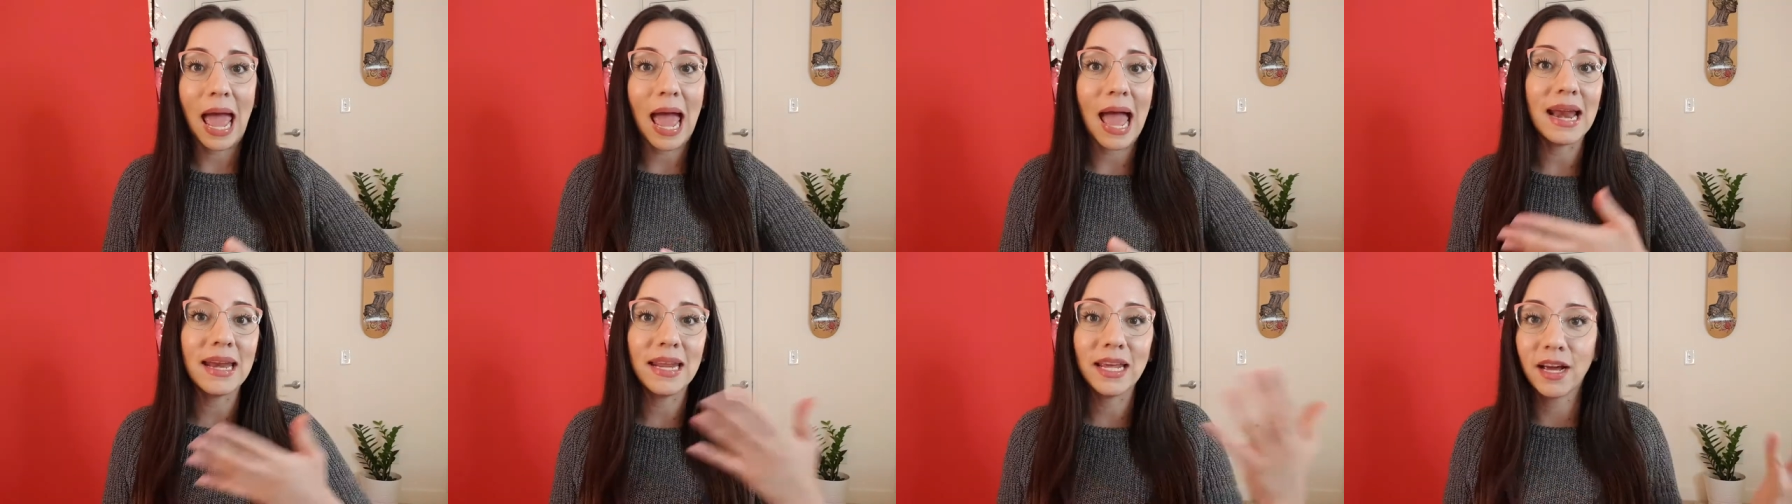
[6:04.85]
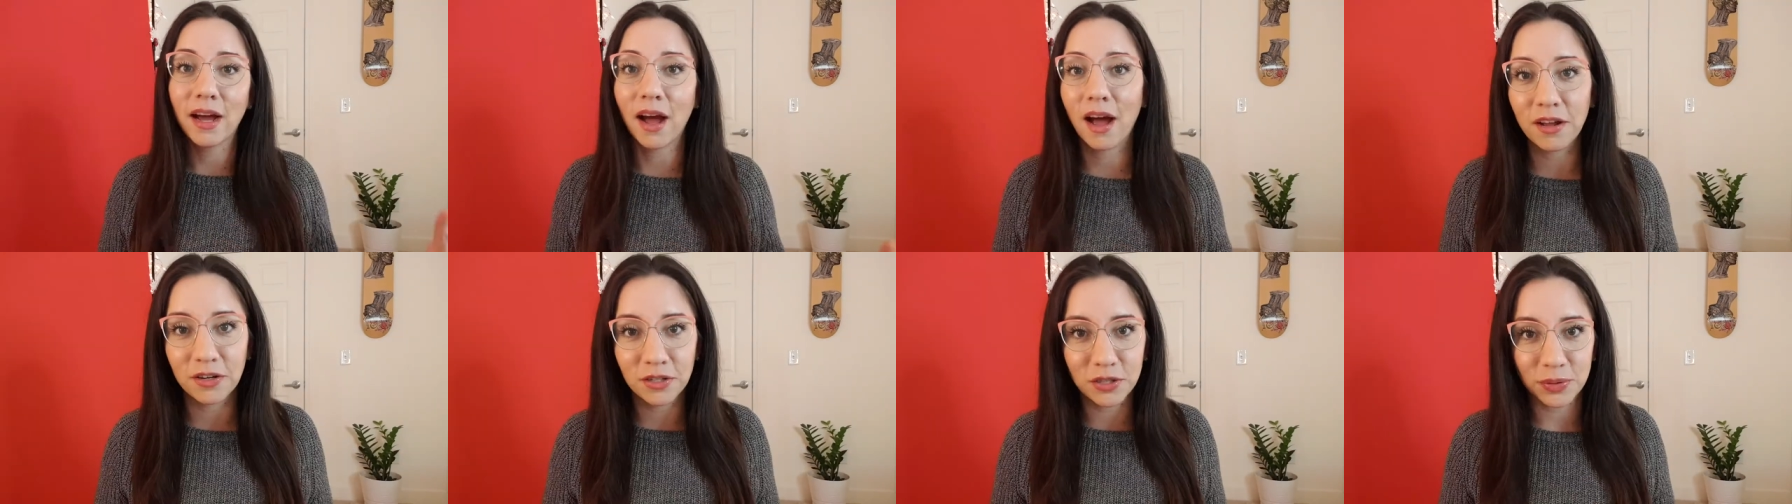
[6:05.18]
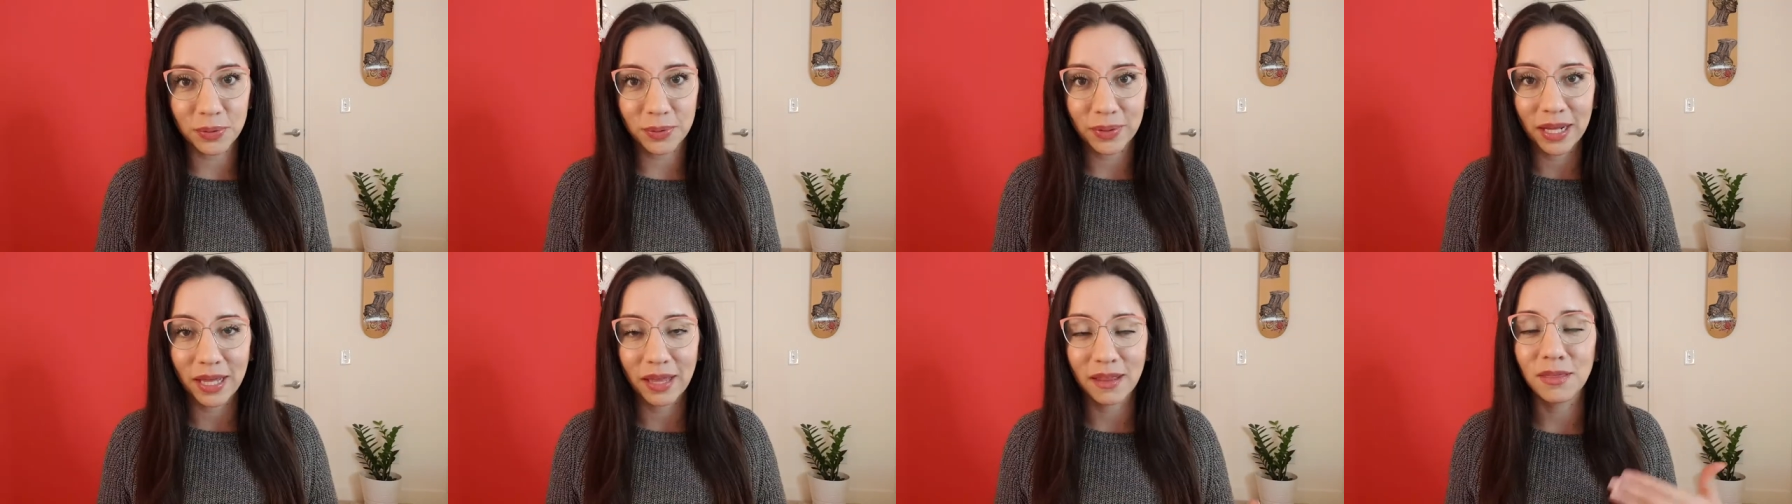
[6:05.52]
any
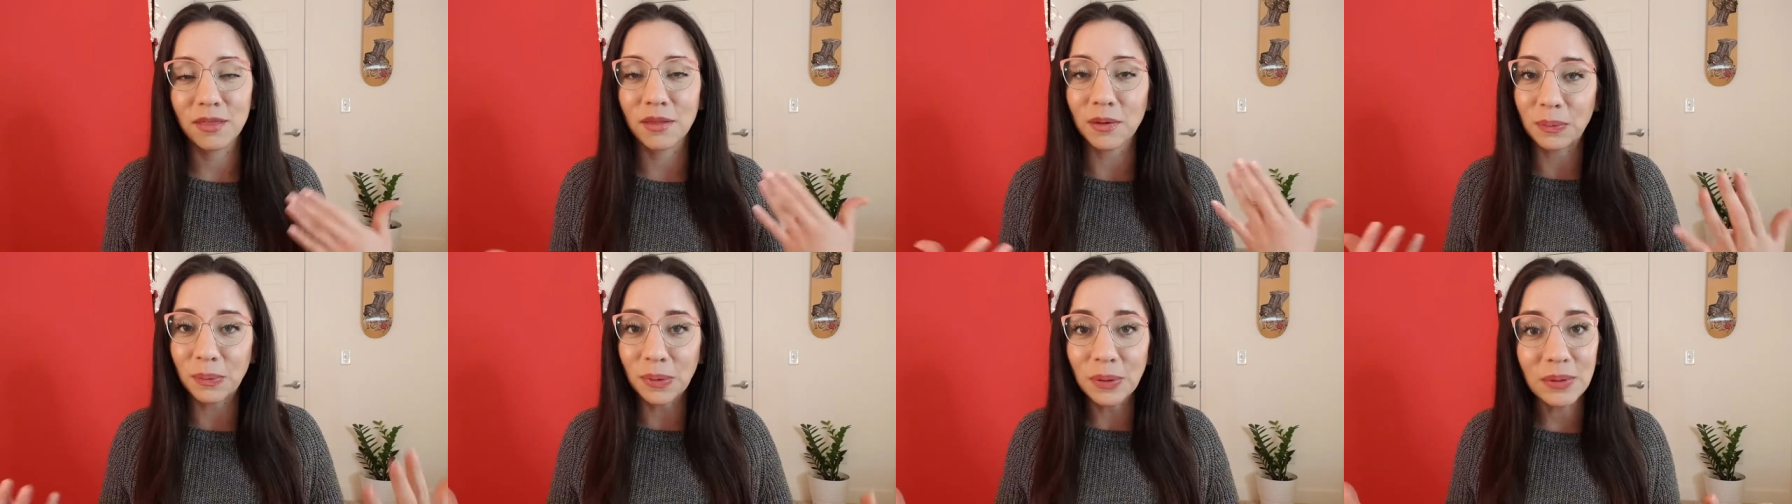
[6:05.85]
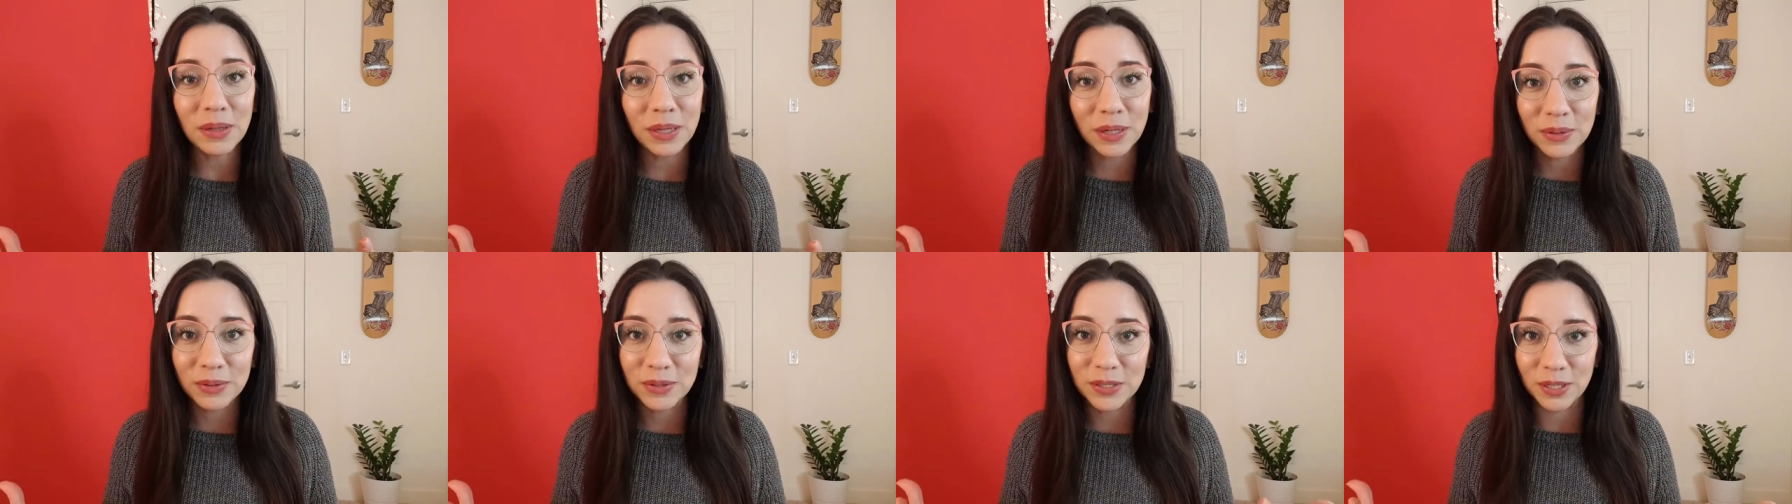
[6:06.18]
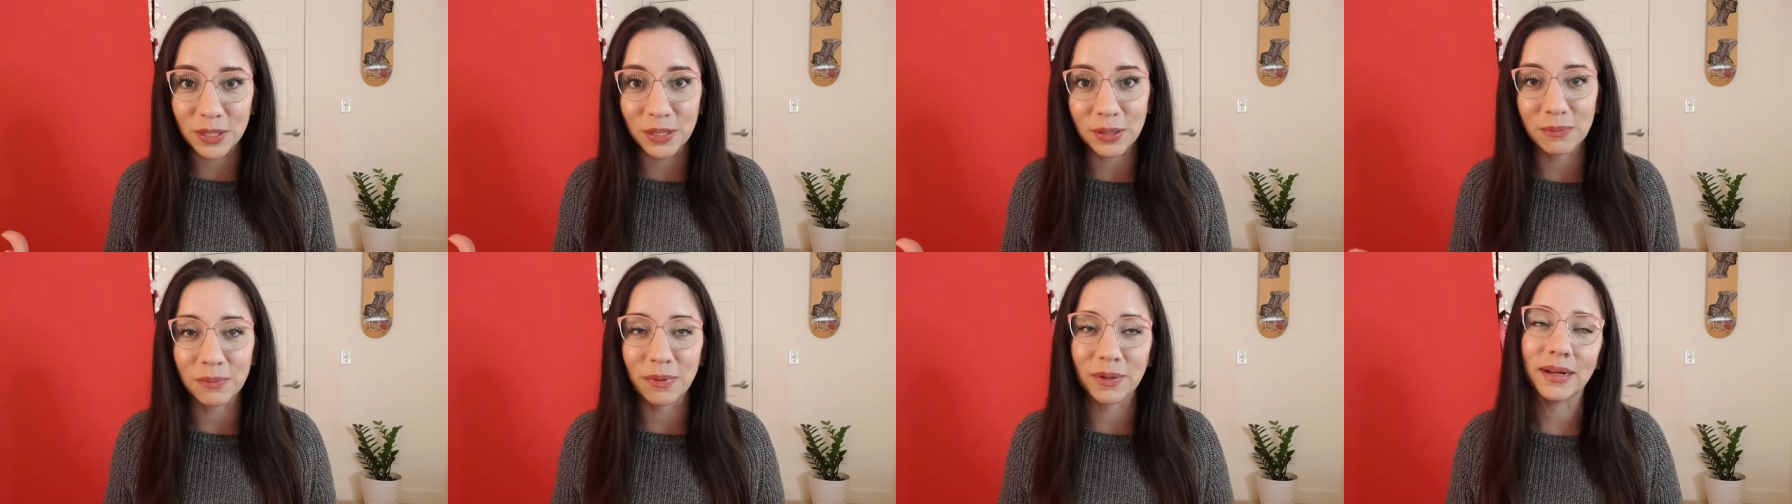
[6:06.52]
country through
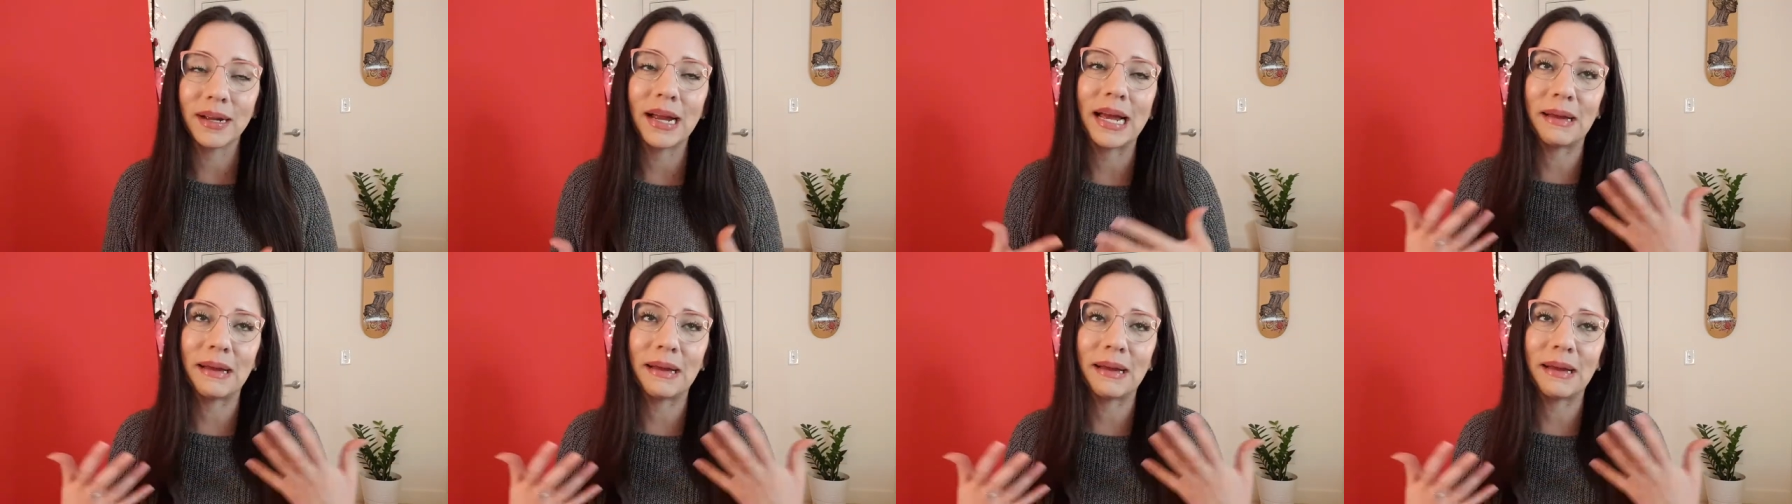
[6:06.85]
YouTube